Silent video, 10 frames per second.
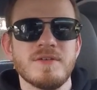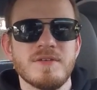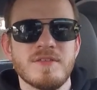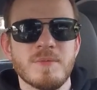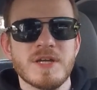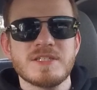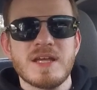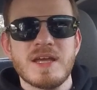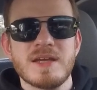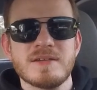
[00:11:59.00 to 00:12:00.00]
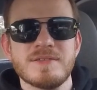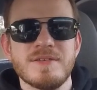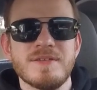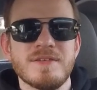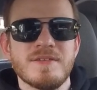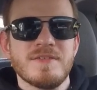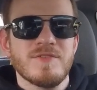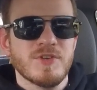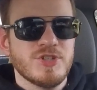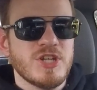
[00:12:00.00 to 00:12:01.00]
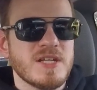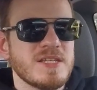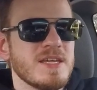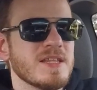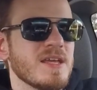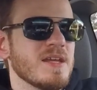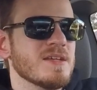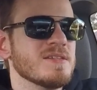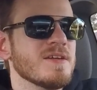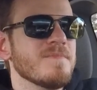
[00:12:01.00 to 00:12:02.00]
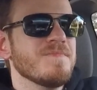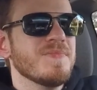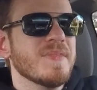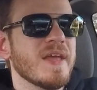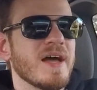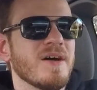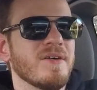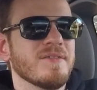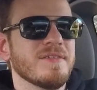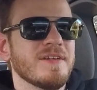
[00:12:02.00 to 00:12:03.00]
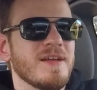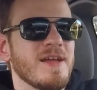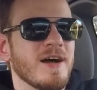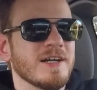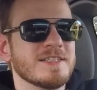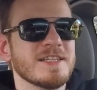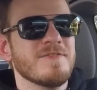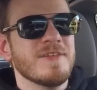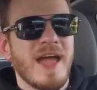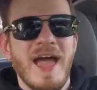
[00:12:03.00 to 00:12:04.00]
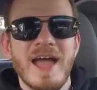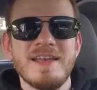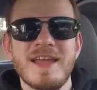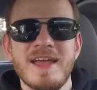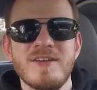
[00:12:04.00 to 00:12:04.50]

the Mustang. For a GT, that is. Now, honestly, if it hadn't had